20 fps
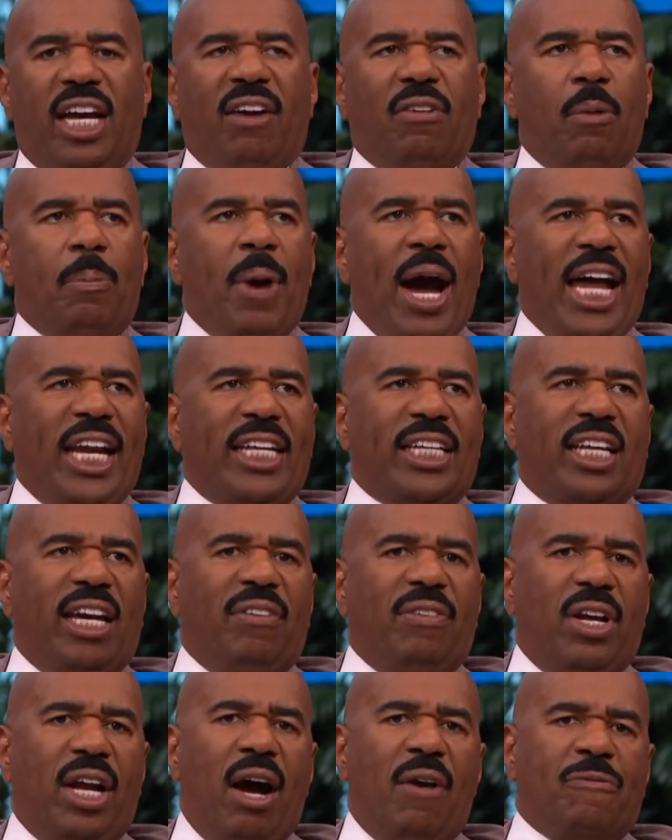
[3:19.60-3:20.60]
Everybody
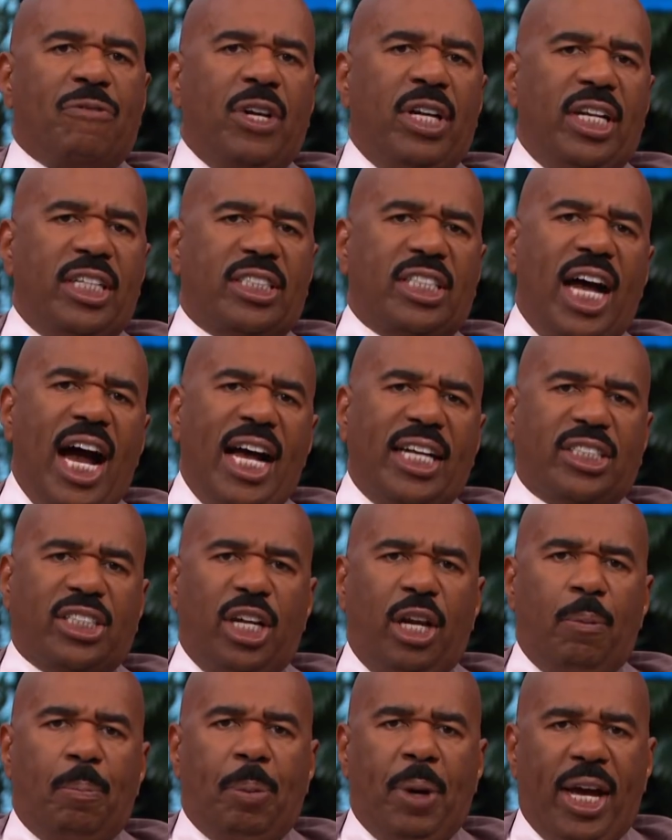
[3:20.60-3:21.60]
give it up for
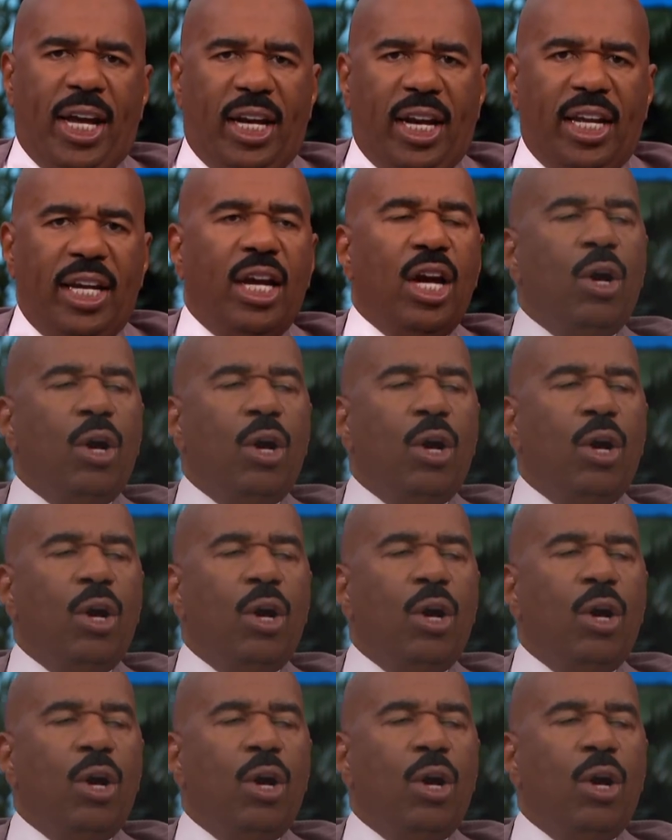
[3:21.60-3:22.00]
Natasha and Bentley.